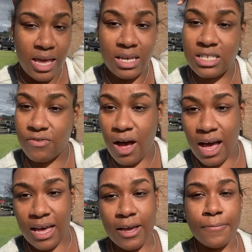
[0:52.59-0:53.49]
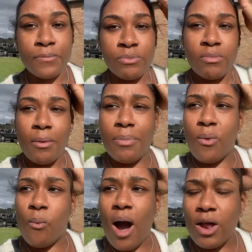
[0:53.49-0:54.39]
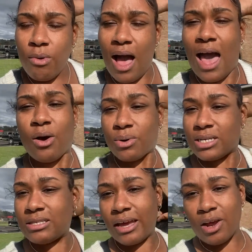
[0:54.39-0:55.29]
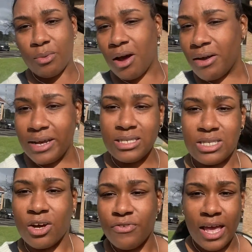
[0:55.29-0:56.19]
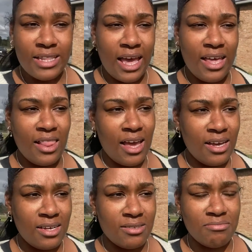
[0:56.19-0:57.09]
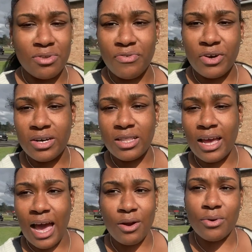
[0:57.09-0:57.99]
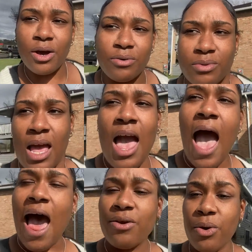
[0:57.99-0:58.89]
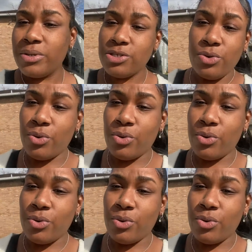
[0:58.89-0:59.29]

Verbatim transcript: is fine. But why do I, I don't want to stay there with all that stuff like that? Like, the fuck? Like, I don't know. I don't know what to do.